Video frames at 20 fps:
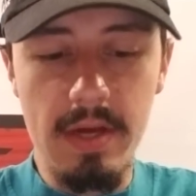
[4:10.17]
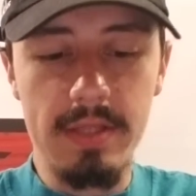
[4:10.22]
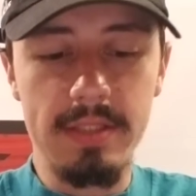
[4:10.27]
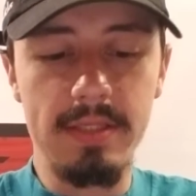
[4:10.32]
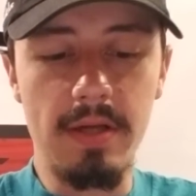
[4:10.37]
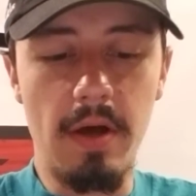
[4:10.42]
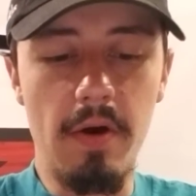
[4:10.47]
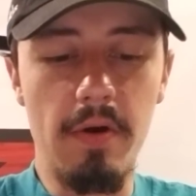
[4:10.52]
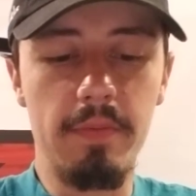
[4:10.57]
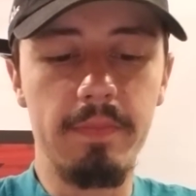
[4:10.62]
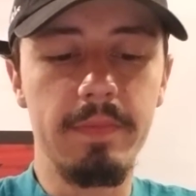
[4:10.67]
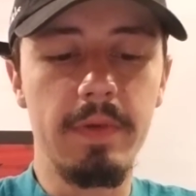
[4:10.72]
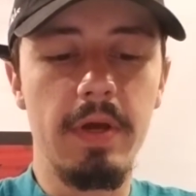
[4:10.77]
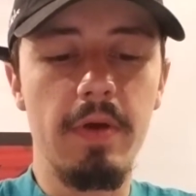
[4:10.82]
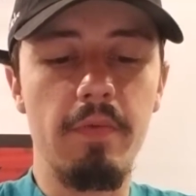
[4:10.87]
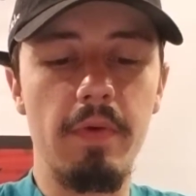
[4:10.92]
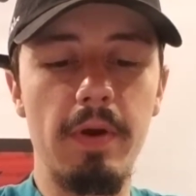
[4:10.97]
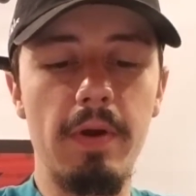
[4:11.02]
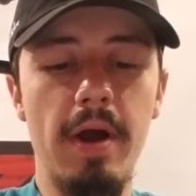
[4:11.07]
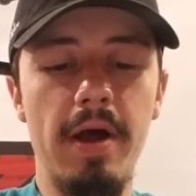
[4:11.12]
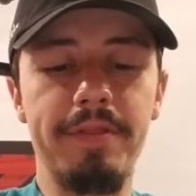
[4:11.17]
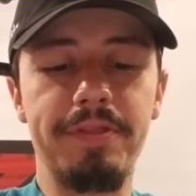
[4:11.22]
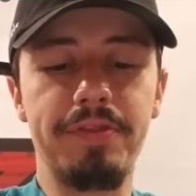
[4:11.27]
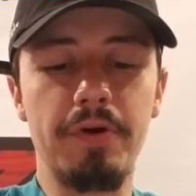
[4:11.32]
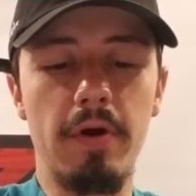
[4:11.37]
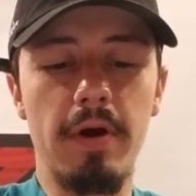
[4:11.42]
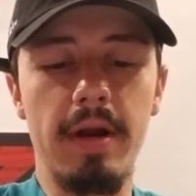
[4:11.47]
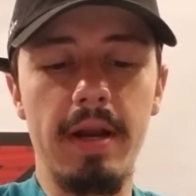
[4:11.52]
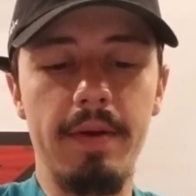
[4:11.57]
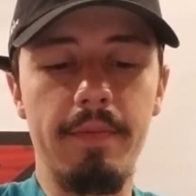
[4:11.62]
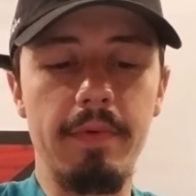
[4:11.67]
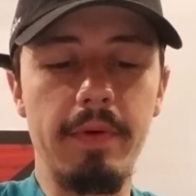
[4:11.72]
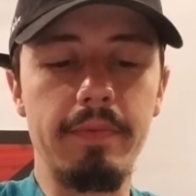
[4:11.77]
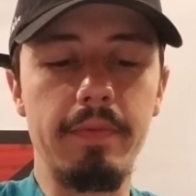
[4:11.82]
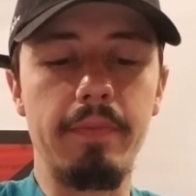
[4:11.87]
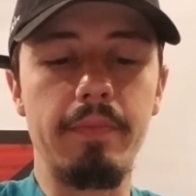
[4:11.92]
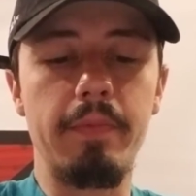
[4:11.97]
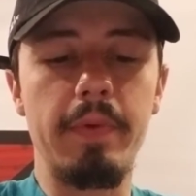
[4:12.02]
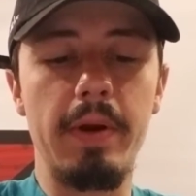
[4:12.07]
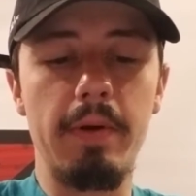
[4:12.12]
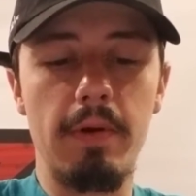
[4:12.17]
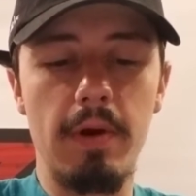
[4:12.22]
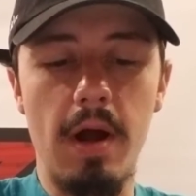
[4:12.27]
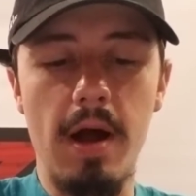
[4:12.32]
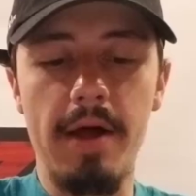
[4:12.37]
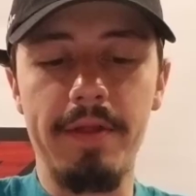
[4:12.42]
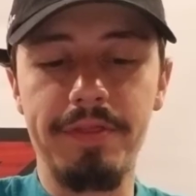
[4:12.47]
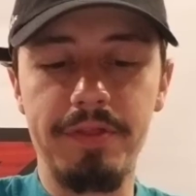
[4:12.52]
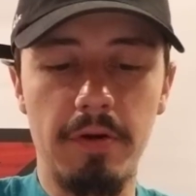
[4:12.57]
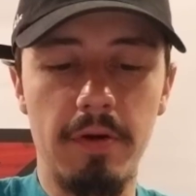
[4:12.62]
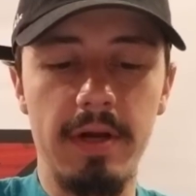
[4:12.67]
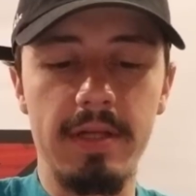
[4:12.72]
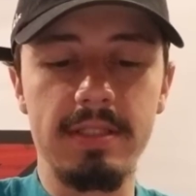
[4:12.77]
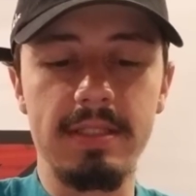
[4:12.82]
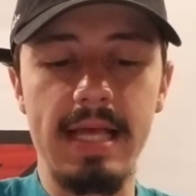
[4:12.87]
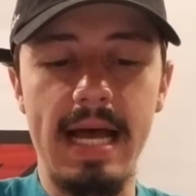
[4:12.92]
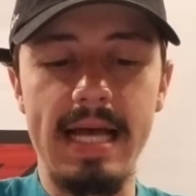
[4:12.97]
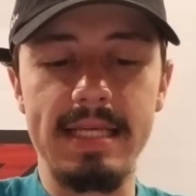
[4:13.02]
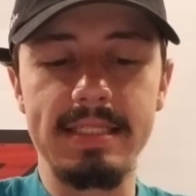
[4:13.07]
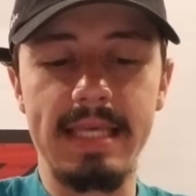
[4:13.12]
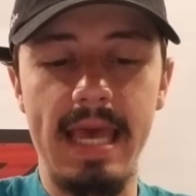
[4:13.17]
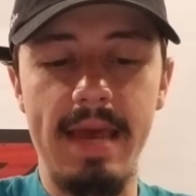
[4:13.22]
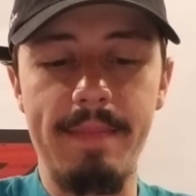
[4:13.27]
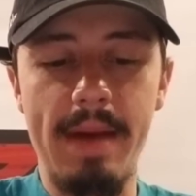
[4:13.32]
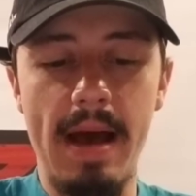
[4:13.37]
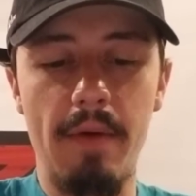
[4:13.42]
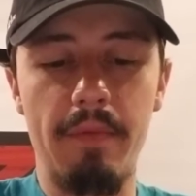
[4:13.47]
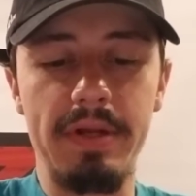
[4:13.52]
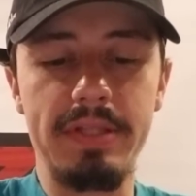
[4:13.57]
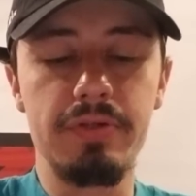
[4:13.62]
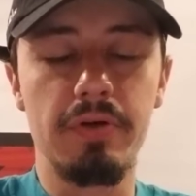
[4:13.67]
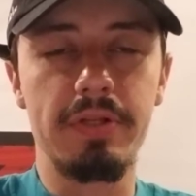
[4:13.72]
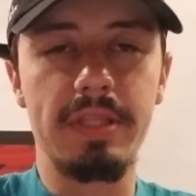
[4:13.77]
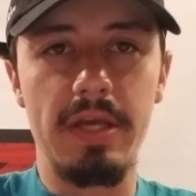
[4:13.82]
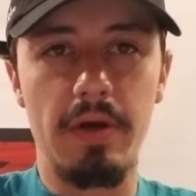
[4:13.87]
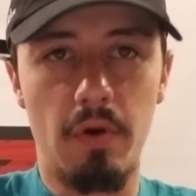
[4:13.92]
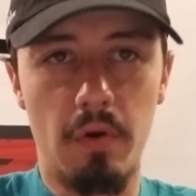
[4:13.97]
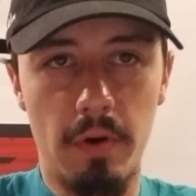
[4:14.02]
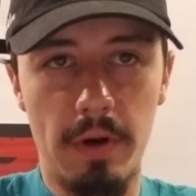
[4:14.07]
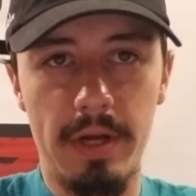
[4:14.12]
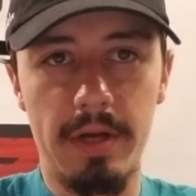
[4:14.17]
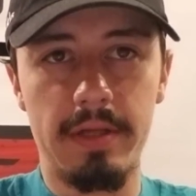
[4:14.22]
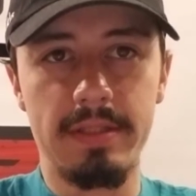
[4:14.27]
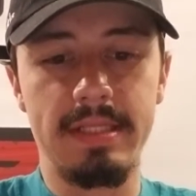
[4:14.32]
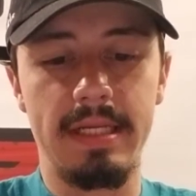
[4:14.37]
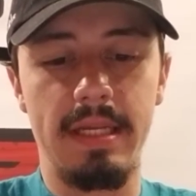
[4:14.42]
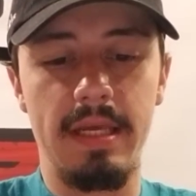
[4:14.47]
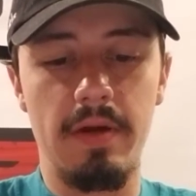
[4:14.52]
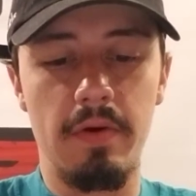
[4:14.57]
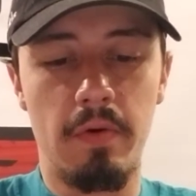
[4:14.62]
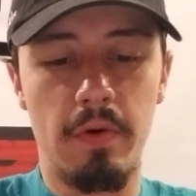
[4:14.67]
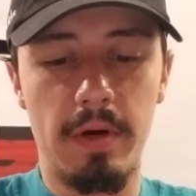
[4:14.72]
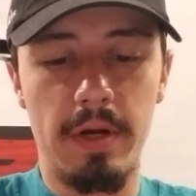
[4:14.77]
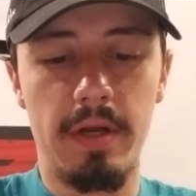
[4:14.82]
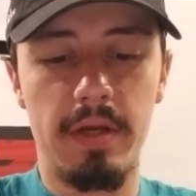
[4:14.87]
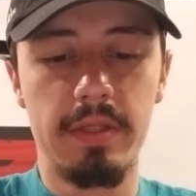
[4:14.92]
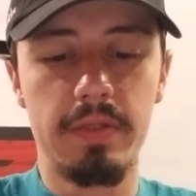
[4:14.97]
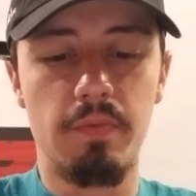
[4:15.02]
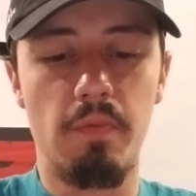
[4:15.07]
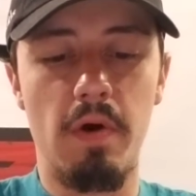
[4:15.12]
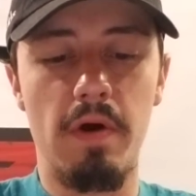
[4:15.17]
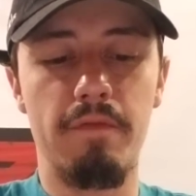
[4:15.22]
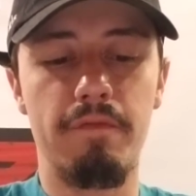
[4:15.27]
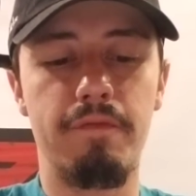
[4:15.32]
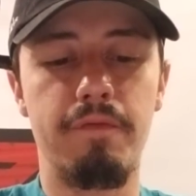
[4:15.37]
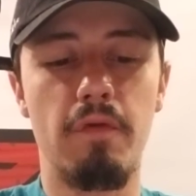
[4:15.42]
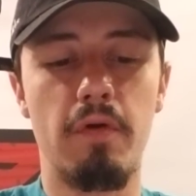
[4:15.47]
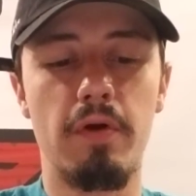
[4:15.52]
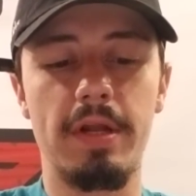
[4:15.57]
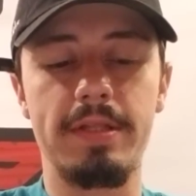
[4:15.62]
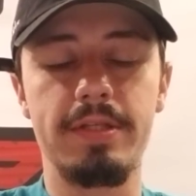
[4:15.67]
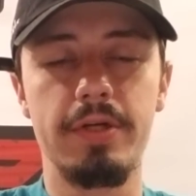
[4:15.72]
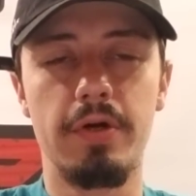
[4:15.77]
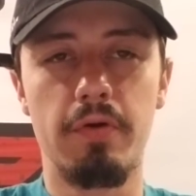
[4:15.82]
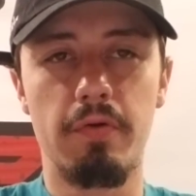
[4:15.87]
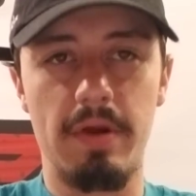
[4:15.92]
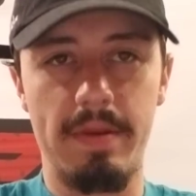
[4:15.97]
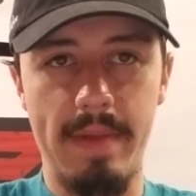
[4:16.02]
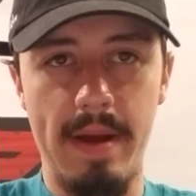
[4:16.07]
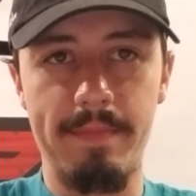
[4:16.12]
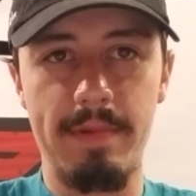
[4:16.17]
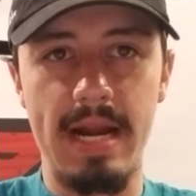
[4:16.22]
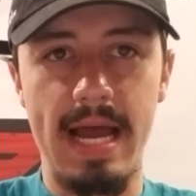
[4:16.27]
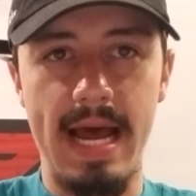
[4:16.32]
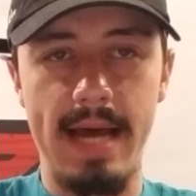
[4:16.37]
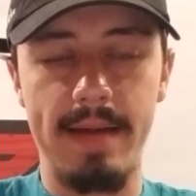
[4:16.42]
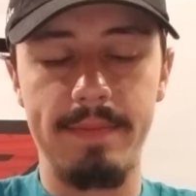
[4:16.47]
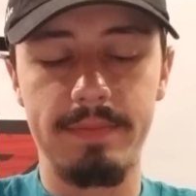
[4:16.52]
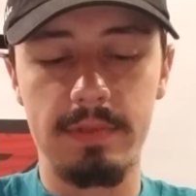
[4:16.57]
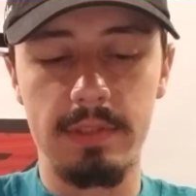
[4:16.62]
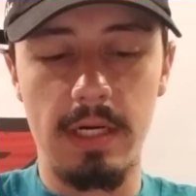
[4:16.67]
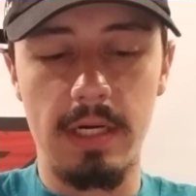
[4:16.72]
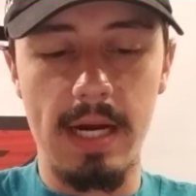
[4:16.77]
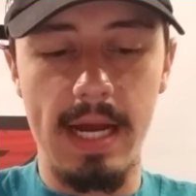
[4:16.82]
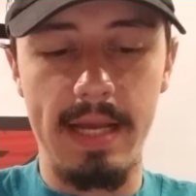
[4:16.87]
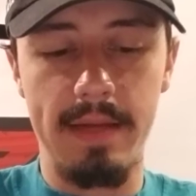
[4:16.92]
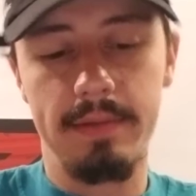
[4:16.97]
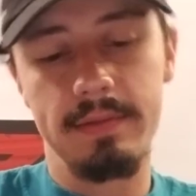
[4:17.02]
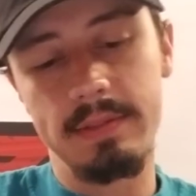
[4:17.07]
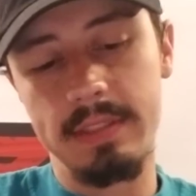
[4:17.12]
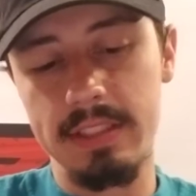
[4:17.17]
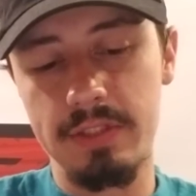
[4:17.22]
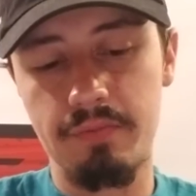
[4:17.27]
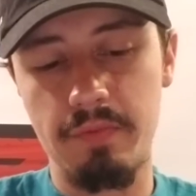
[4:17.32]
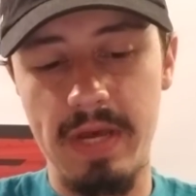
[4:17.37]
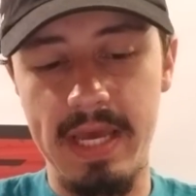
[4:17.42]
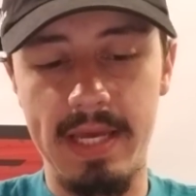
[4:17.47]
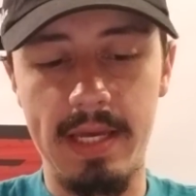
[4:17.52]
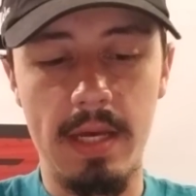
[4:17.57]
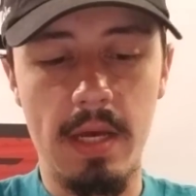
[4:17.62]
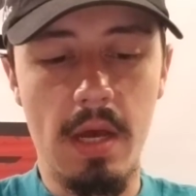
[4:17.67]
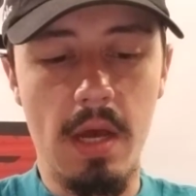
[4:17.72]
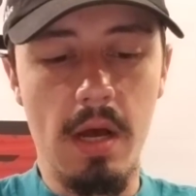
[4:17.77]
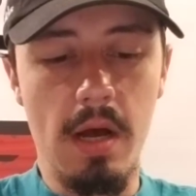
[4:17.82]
So we were on Thornton. We were on Thornton's last game out. We took the Orioles, and the Orioles won four to two. Remember that? All right. This week.